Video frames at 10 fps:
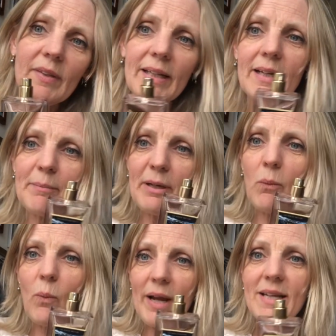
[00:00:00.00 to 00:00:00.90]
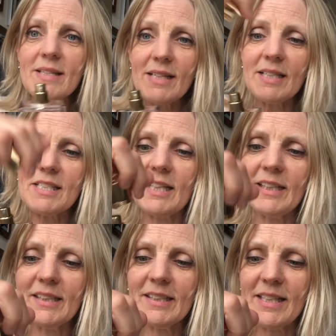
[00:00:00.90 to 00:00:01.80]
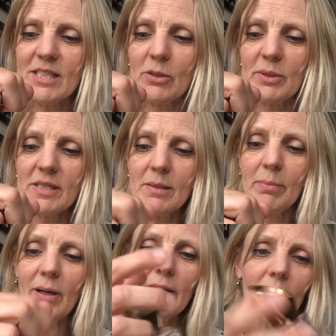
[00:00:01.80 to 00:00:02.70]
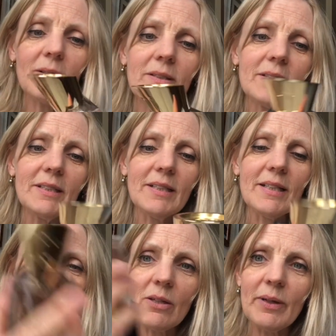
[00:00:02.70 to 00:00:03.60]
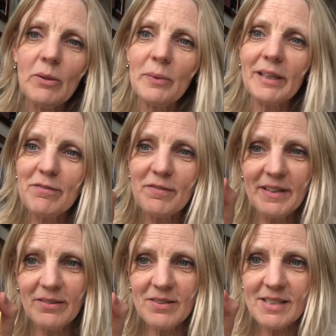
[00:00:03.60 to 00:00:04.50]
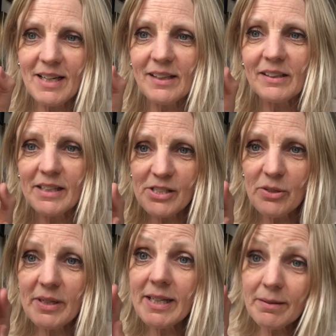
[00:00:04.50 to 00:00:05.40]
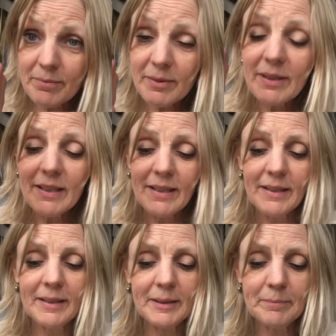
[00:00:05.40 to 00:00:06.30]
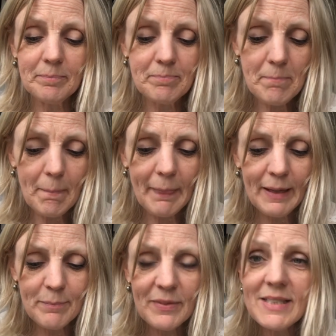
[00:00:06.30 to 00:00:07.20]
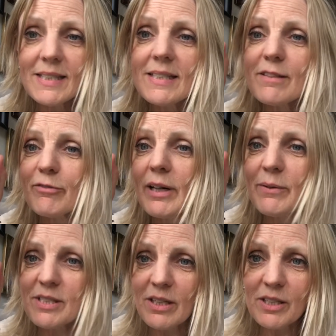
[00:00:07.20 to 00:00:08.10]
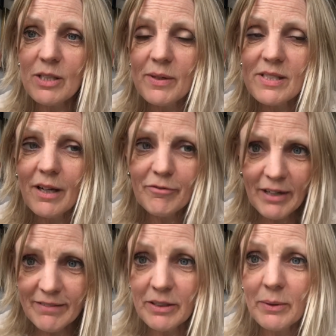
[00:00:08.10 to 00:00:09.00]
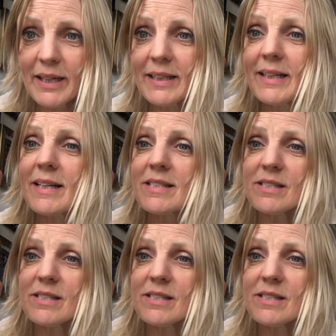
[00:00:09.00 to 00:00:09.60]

it, I mean, it weighs a ton and so does the bottle. So it really feels like luxury. Um, this is a fragrance also is not for everyone. It is